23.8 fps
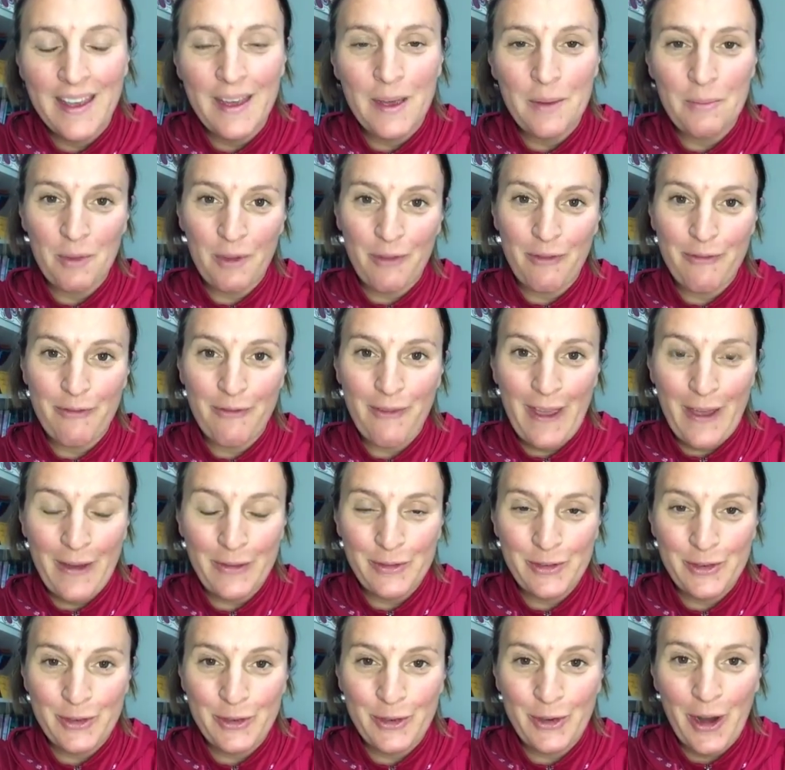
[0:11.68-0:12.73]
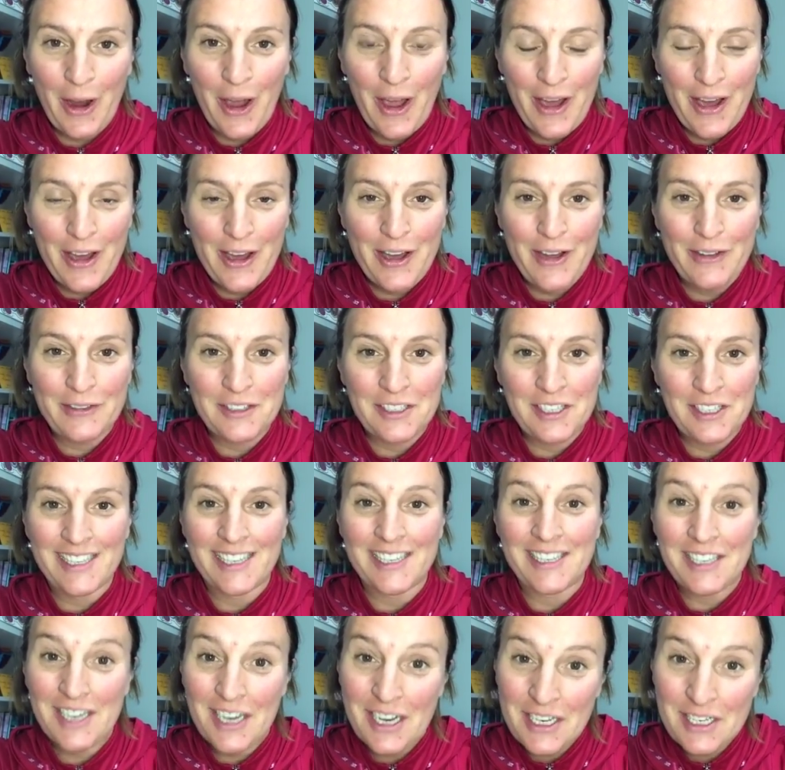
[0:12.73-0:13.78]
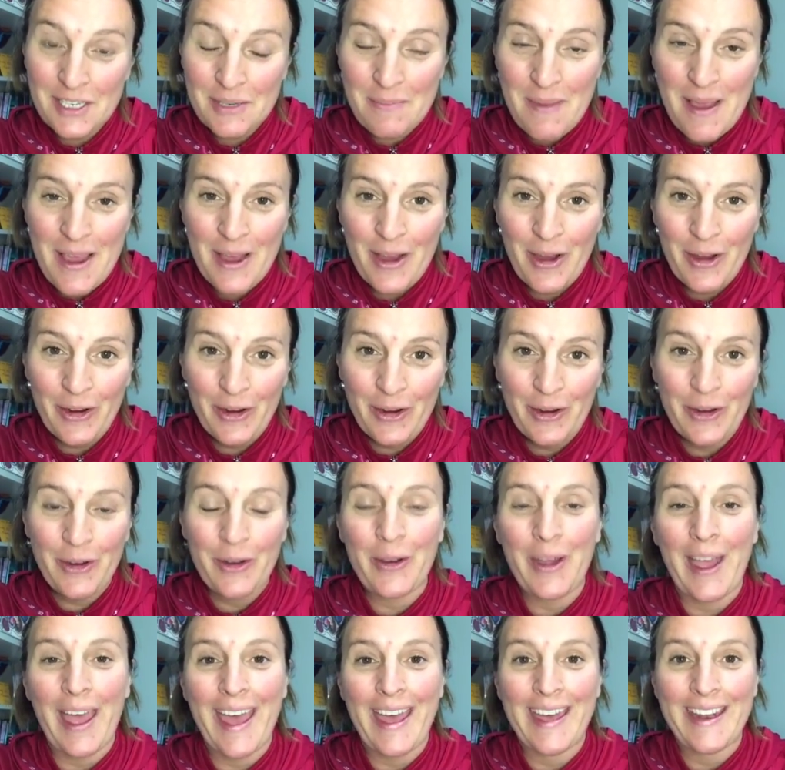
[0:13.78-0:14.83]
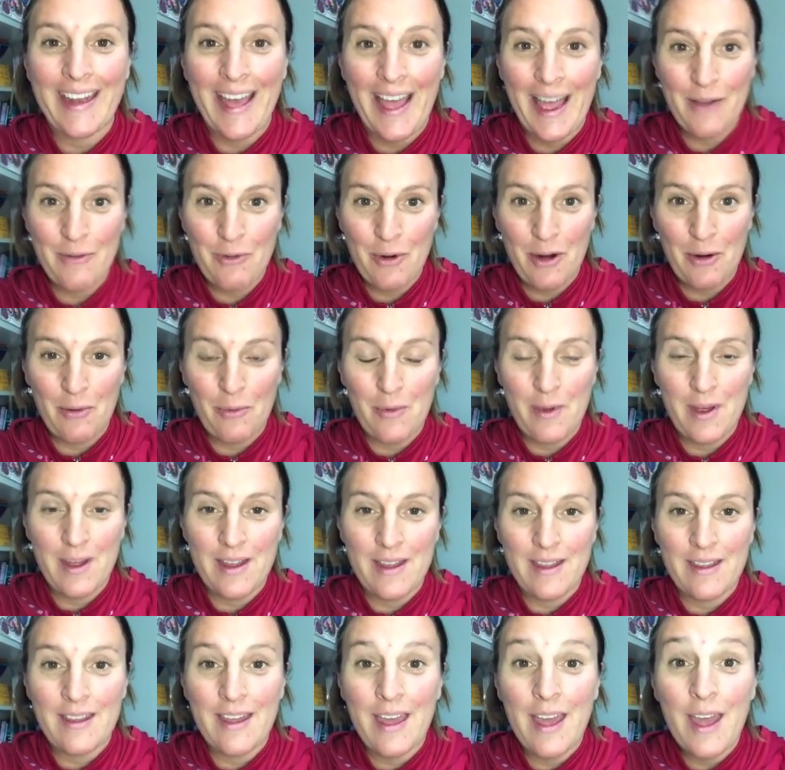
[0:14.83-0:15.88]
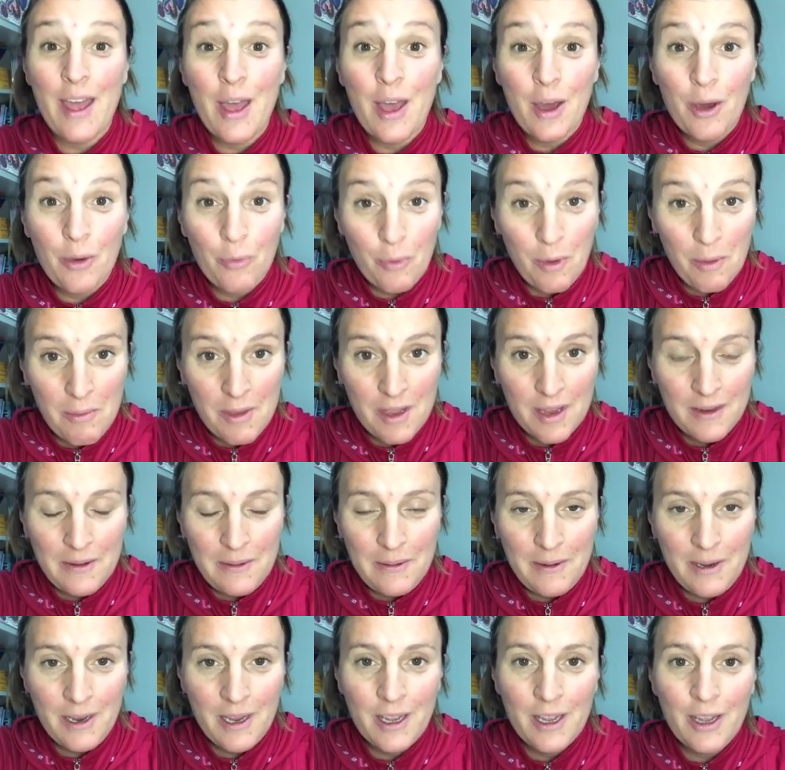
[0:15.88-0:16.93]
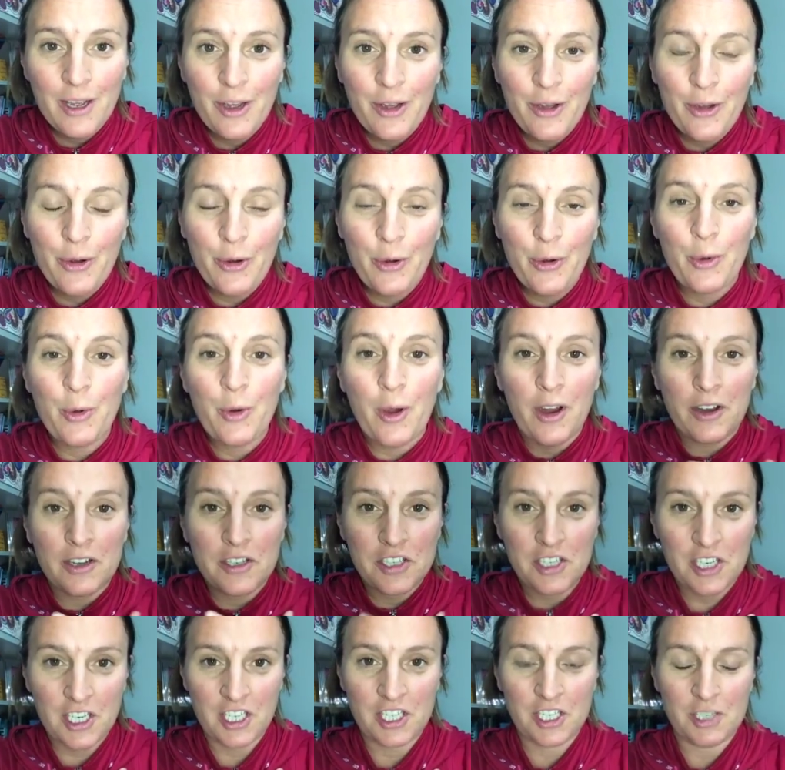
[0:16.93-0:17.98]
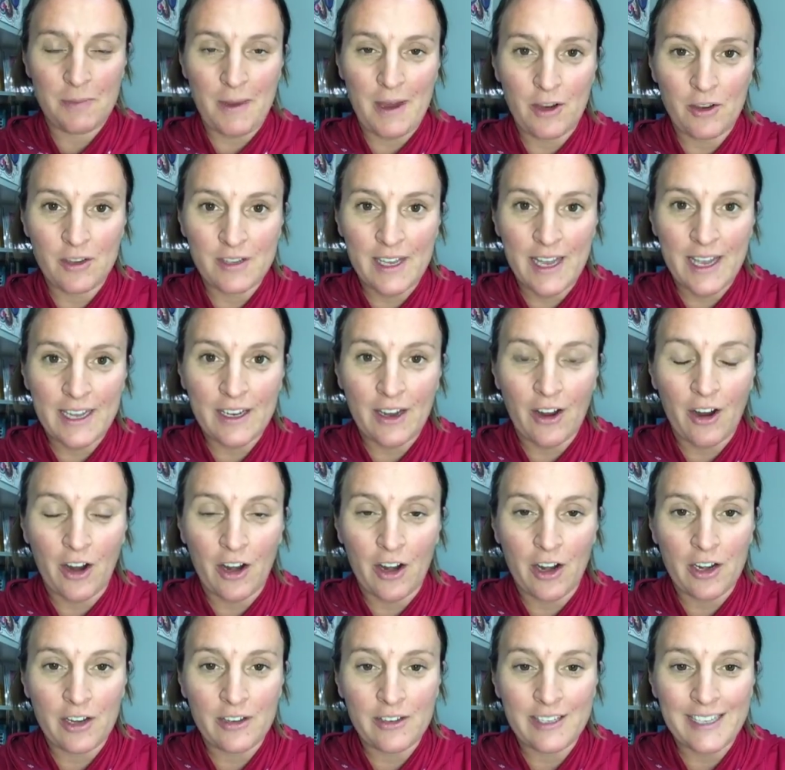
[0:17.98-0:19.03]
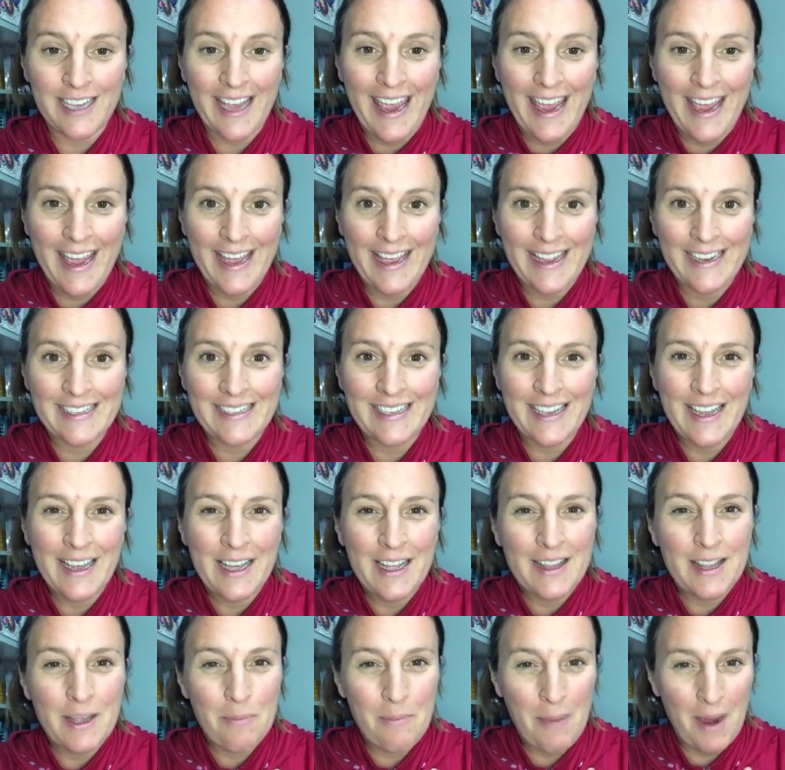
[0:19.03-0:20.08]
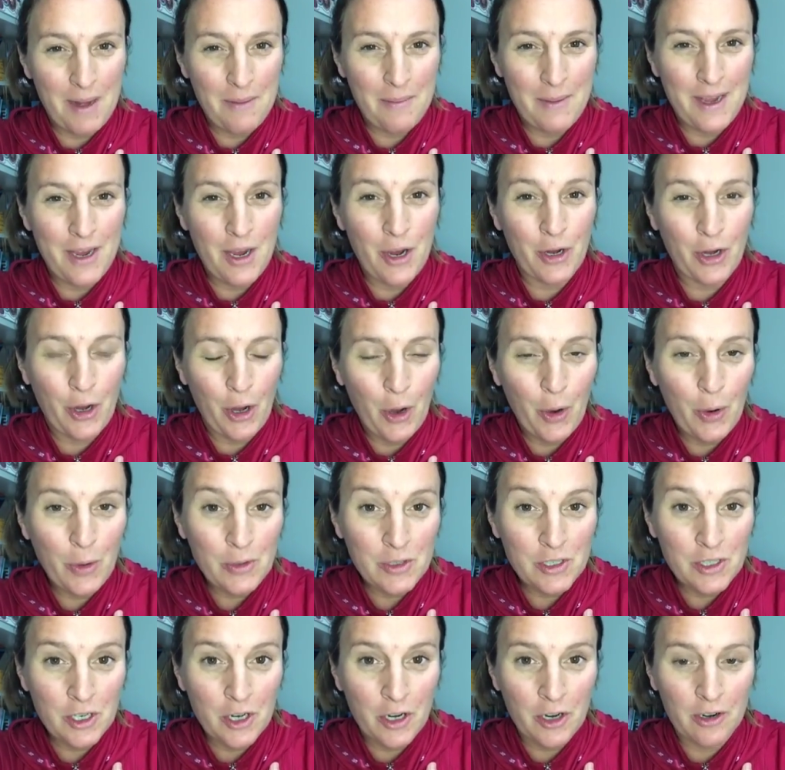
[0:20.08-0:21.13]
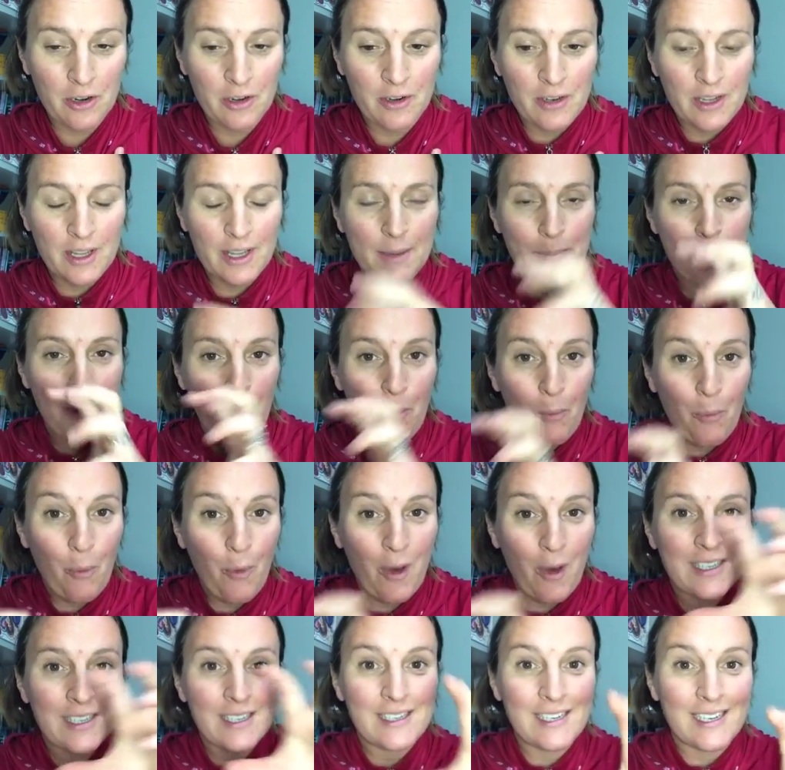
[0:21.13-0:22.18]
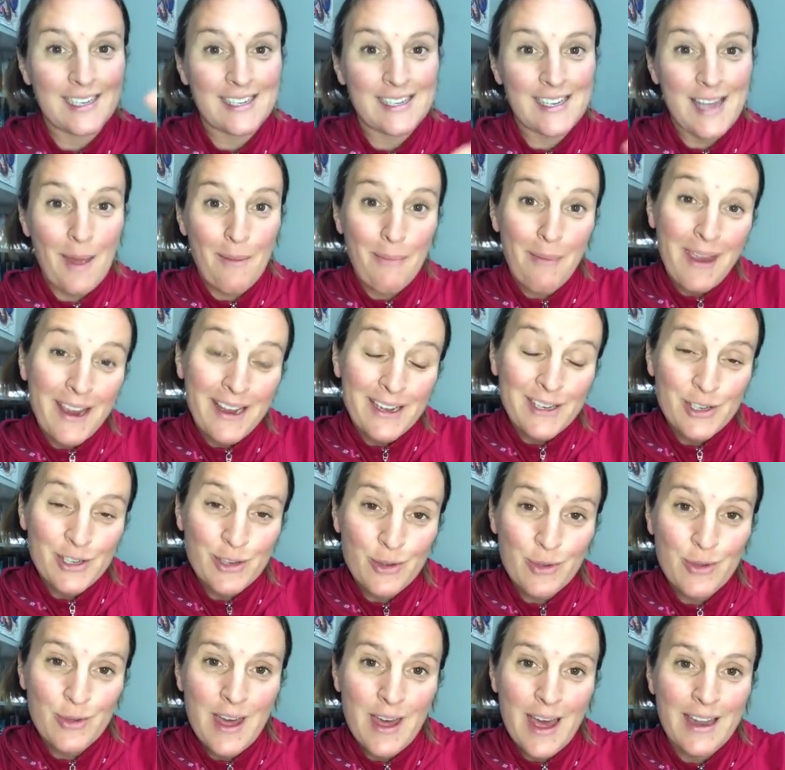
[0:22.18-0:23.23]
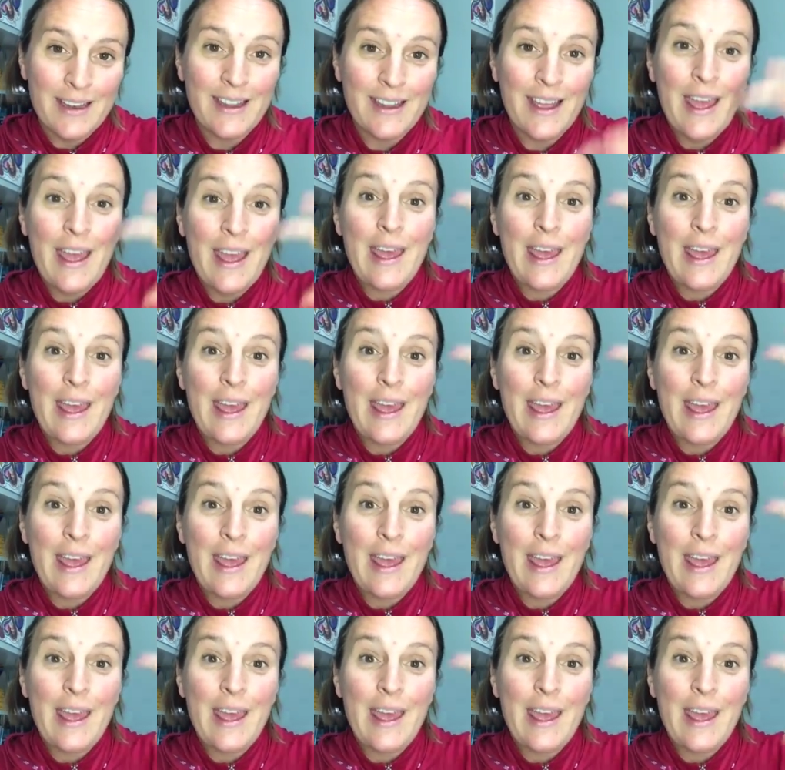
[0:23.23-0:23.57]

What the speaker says: I'm the founder of She's a Changemaker, and I work with women who are change makers at heart, and they might be a coach currently but to step into that